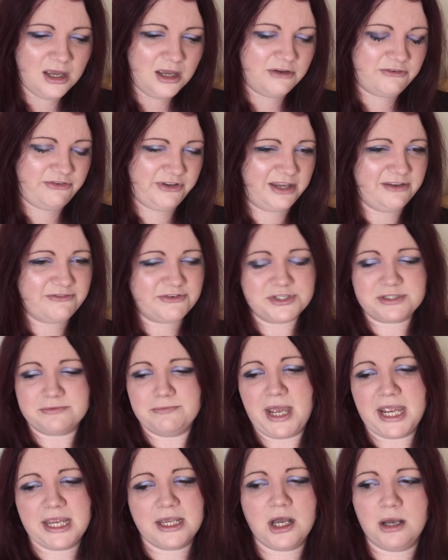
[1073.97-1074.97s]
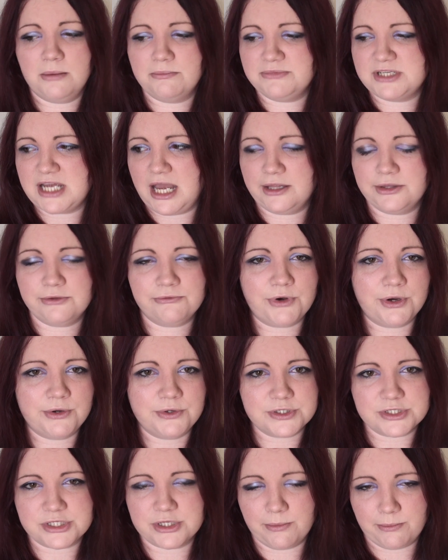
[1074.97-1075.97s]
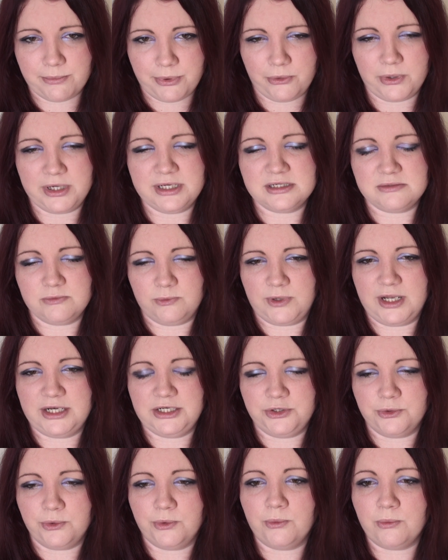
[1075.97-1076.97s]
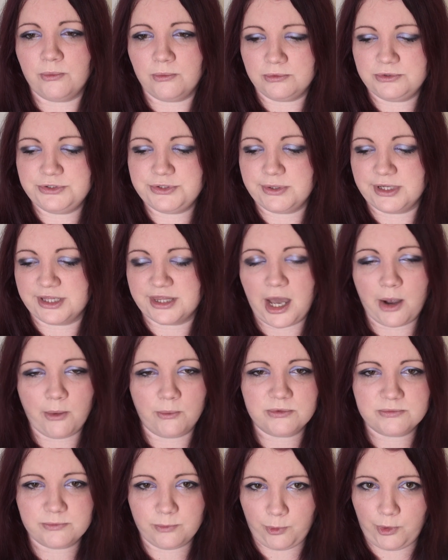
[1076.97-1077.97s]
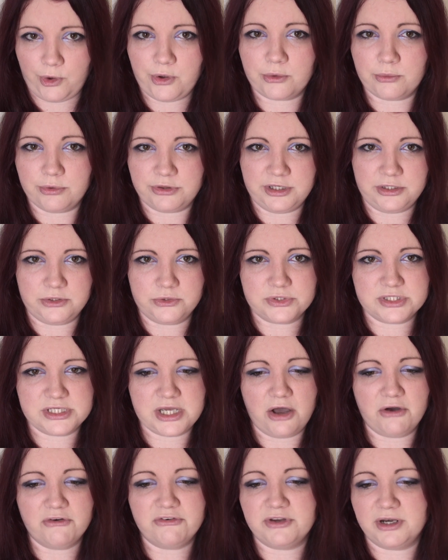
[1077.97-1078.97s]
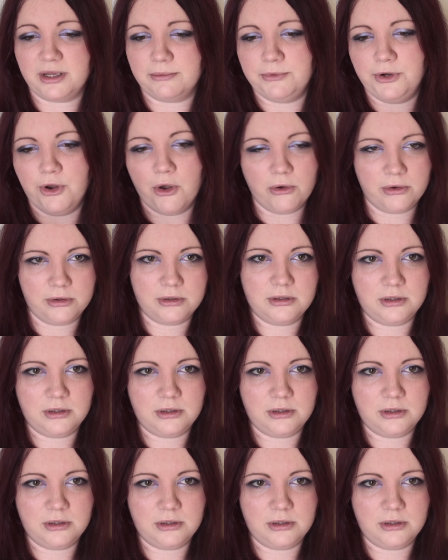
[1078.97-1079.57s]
Forgiveness may come down the road at some point when you're doing that work within yourself, and I'm not